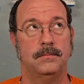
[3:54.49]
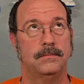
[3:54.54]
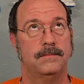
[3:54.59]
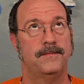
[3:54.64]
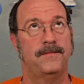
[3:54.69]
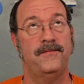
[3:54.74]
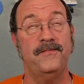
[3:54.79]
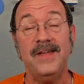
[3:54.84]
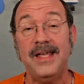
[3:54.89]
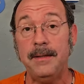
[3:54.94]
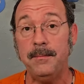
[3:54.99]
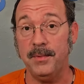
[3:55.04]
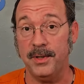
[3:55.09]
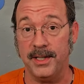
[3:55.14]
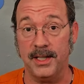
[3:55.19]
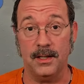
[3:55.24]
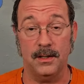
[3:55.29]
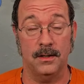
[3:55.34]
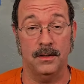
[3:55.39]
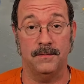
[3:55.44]

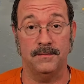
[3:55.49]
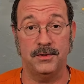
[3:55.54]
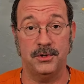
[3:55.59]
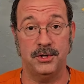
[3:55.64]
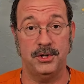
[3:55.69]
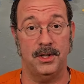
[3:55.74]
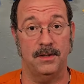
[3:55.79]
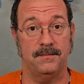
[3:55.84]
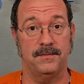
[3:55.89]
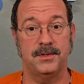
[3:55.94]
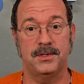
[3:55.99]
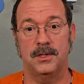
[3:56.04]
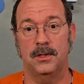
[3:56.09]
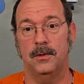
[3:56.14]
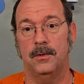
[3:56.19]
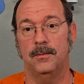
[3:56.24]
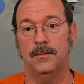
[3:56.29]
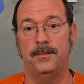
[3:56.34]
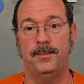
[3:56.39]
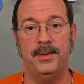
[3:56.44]
family of ships.
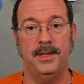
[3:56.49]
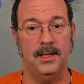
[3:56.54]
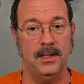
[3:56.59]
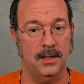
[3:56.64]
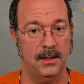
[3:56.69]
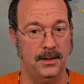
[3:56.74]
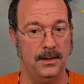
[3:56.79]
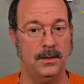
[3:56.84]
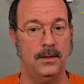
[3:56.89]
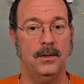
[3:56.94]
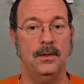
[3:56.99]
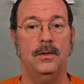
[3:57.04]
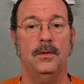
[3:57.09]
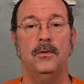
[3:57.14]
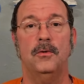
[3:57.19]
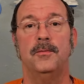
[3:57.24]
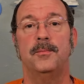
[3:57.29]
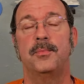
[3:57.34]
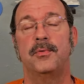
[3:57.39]
So P&O,